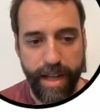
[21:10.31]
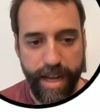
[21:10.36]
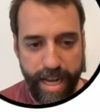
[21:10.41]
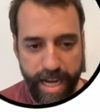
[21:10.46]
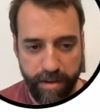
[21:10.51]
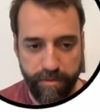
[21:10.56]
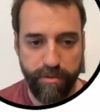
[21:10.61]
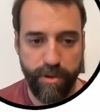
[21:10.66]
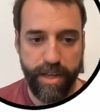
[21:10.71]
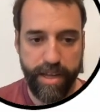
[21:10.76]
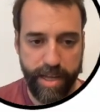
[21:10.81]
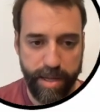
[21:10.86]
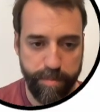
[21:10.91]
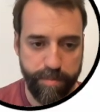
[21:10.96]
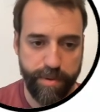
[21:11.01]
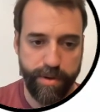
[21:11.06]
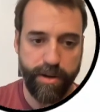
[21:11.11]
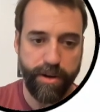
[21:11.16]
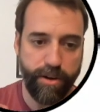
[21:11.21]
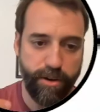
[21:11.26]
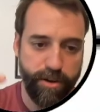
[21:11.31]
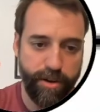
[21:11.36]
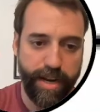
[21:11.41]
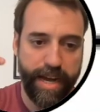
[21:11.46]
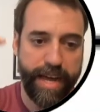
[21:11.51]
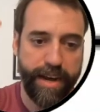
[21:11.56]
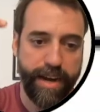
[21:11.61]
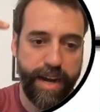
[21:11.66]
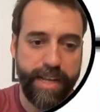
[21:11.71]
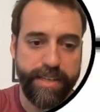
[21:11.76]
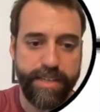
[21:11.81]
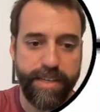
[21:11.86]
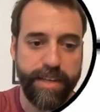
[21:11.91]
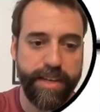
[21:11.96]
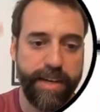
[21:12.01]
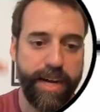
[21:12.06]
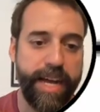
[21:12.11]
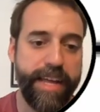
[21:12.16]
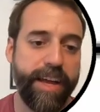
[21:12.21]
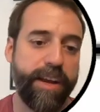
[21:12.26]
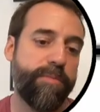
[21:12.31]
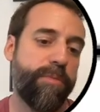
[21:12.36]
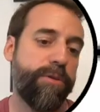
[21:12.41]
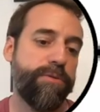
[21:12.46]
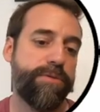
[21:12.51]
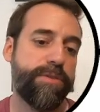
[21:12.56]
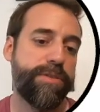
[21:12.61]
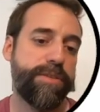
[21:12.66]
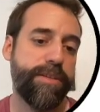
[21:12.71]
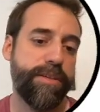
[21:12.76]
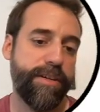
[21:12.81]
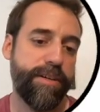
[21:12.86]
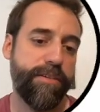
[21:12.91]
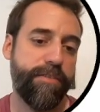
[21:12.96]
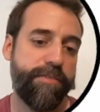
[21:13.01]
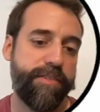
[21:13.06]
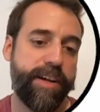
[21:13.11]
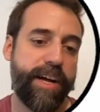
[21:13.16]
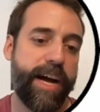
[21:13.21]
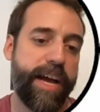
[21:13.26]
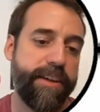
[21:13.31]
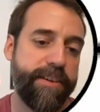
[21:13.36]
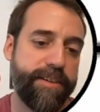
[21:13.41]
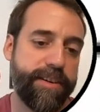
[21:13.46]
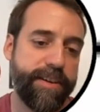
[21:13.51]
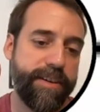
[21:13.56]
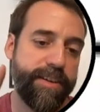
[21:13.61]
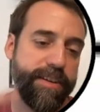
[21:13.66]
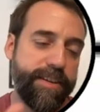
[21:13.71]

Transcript: And if we keep on analyzing eigenmodes of higher